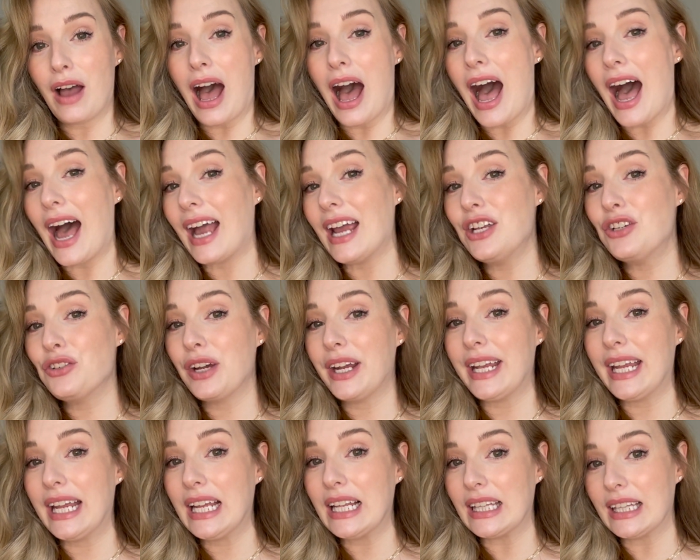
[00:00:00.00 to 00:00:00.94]

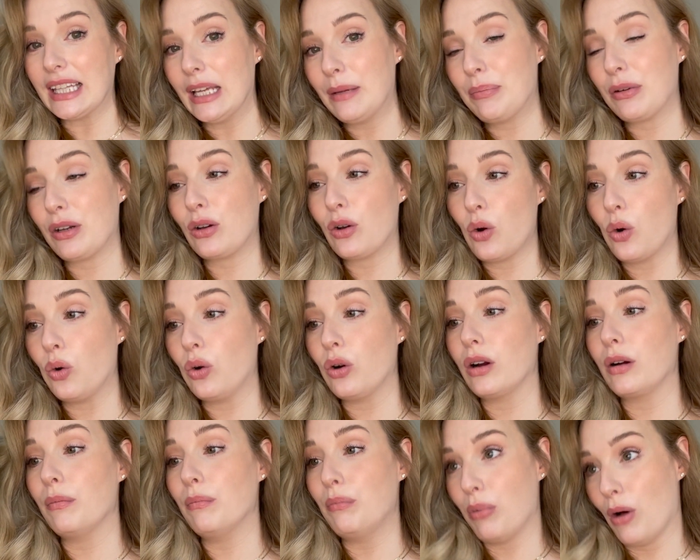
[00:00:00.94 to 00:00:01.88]
Hydrating Lip
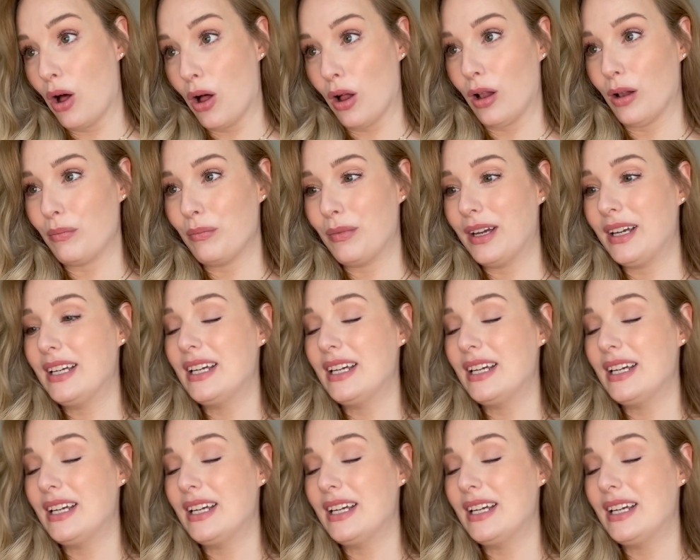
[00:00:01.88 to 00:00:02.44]
Core Balm